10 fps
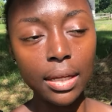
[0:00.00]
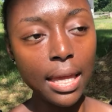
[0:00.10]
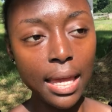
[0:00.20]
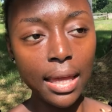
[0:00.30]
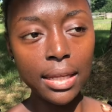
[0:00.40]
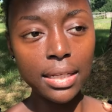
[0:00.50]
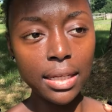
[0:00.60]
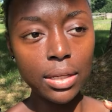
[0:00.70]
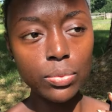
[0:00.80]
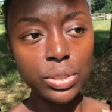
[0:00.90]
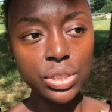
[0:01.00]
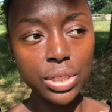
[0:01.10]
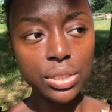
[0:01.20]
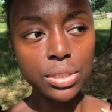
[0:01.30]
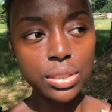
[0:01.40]
And it was
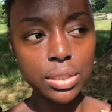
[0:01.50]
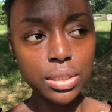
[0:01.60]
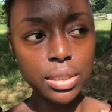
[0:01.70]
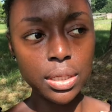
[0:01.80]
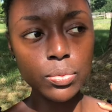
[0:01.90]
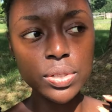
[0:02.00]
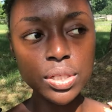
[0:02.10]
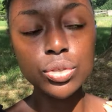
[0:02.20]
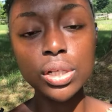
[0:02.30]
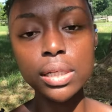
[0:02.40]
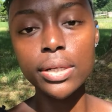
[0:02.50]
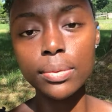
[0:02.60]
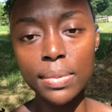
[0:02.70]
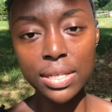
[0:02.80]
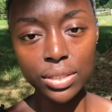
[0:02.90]
just, it was a clear
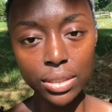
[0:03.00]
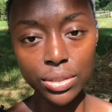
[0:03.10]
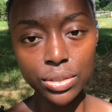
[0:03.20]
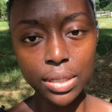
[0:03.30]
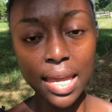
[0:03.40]
message.